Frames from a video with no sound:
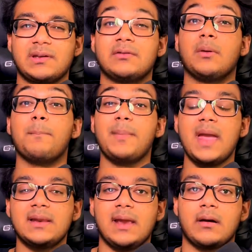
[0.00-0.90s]
the
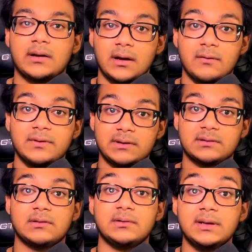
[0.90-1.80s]
main area of these
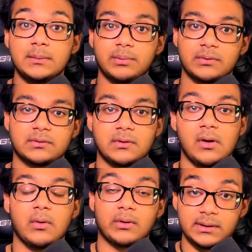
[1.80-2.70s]
deep, slow,
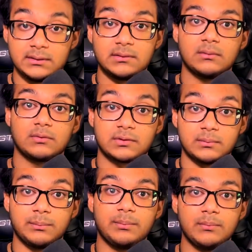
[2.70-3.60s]
or these
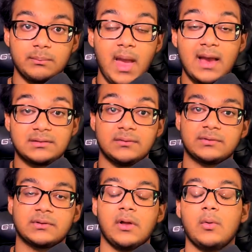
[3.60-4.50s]
massive
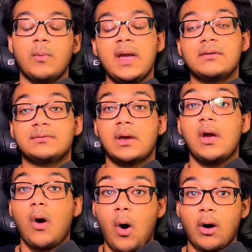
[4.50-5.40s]
slow waves
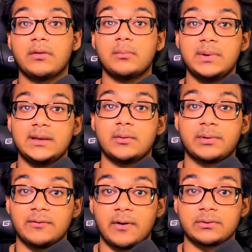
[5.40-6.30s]
are the medial
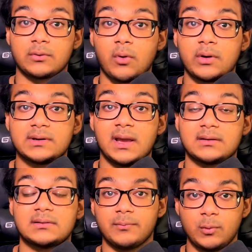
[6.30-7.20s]
prefrontal
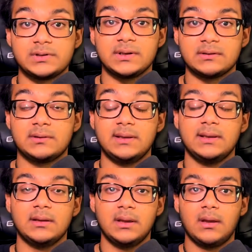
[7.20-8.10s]
cortex, which is
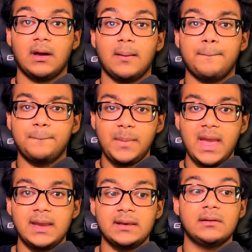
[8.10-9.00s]
the
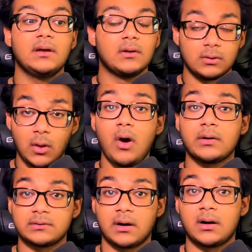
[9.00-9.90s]
main
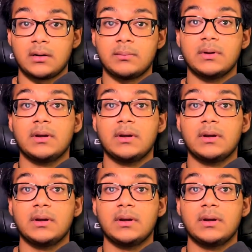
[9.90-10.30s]
long-term